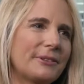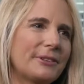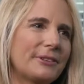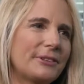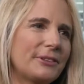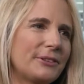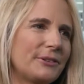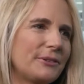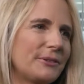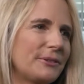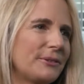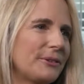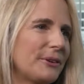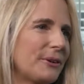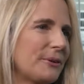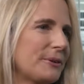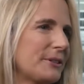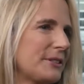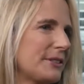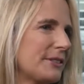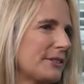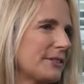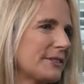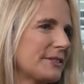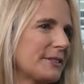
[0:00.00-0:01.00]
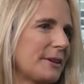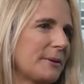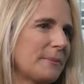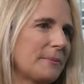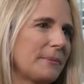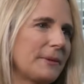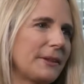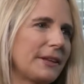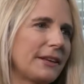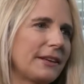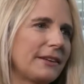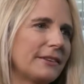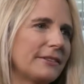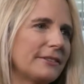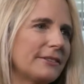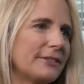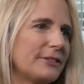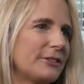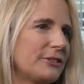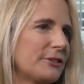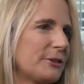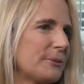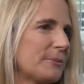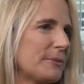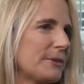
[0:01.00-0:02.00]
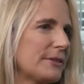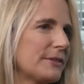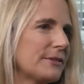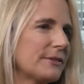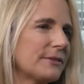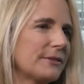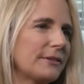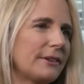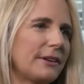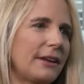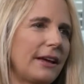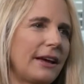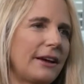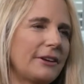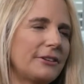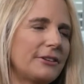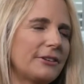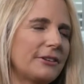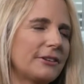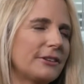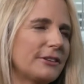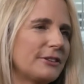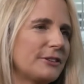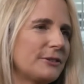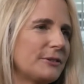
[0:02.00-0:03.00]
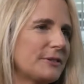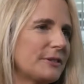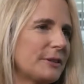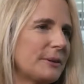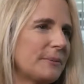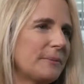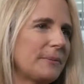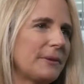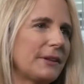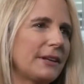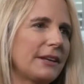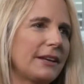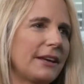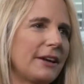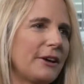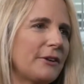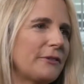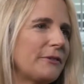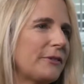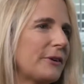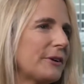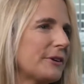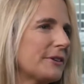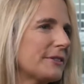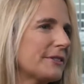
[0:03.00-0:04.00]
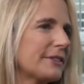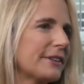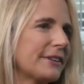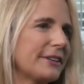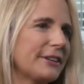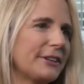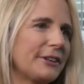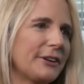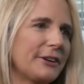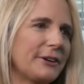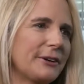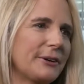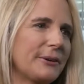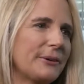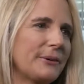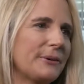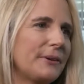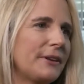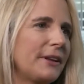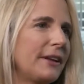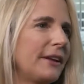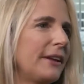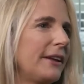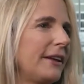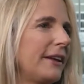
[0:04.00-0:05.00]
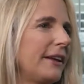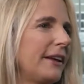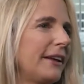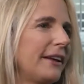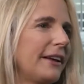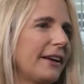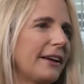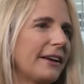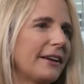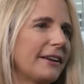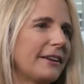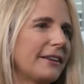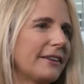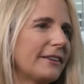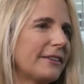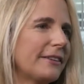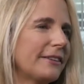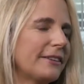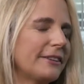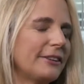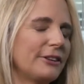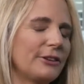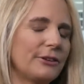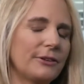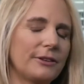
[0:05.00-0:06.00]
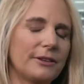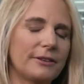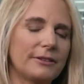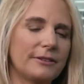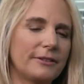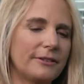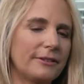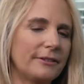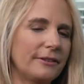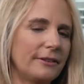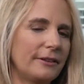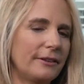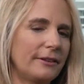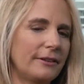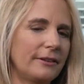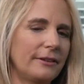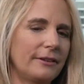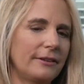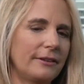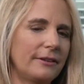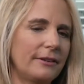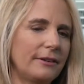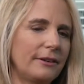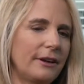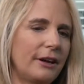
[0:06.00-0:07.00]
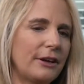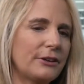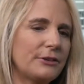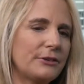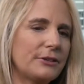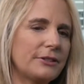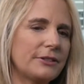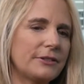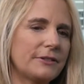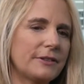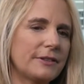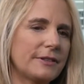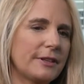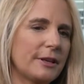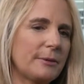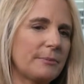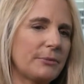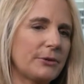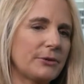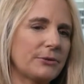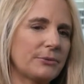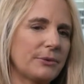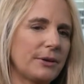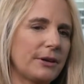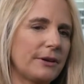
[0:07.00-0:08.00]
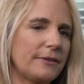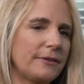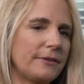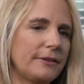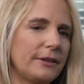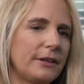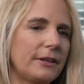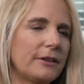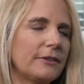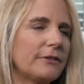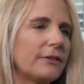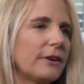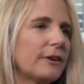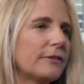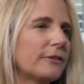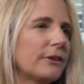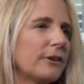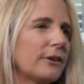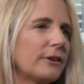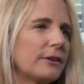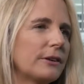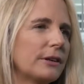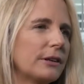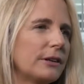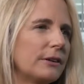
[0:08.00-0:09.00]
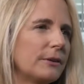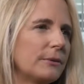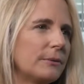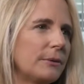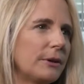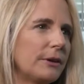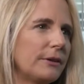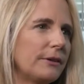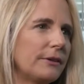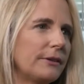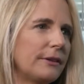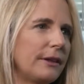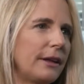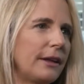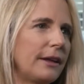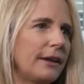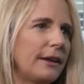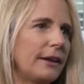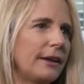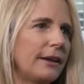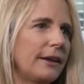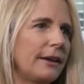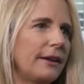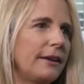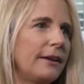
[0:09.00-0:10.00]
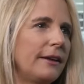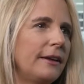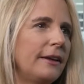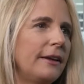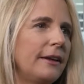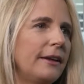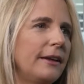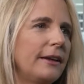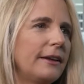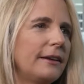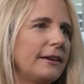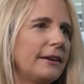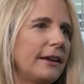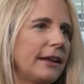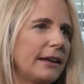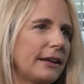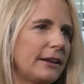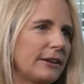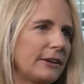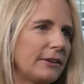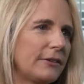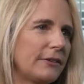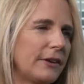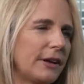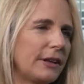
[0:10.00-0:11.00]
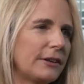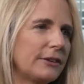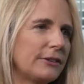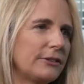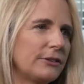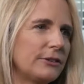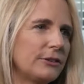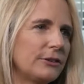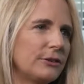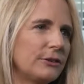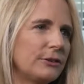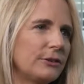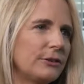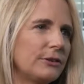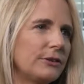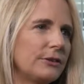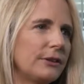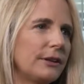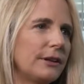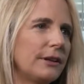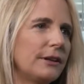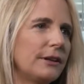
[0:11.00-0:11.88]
when you go into something determines how you're going to do something, how far it's going to go. There's hundreds of examples where I've seen if I've gone in with a negative attitude,